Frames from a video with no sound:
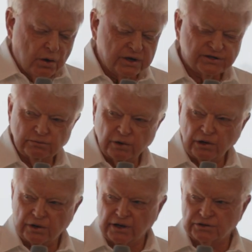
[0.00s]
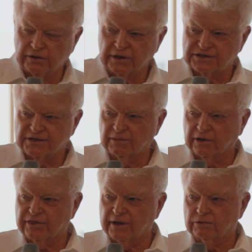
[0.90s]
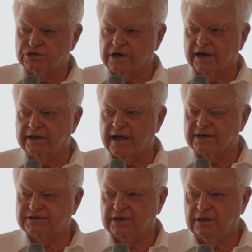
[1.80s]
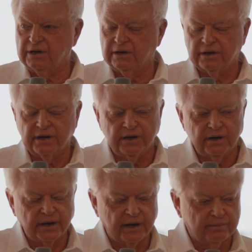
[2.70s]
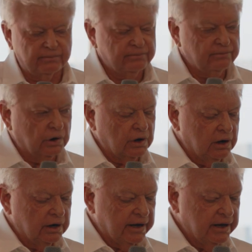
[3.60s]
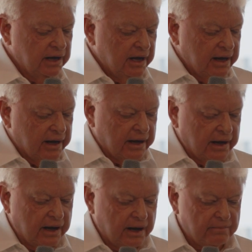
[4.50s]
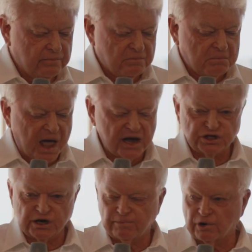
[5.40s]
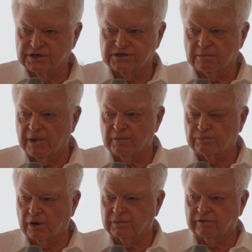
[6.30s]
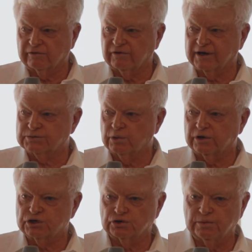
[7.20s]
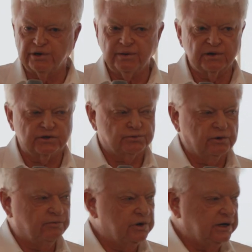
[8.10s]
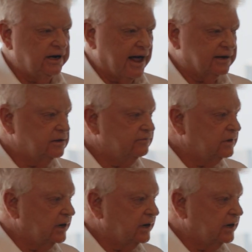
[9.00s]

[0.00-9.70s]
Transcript: We're looking at doing a similar thing with Jade Gas in Mongolia. Our share price at the moment probably reflects where it should be because we've been inactive in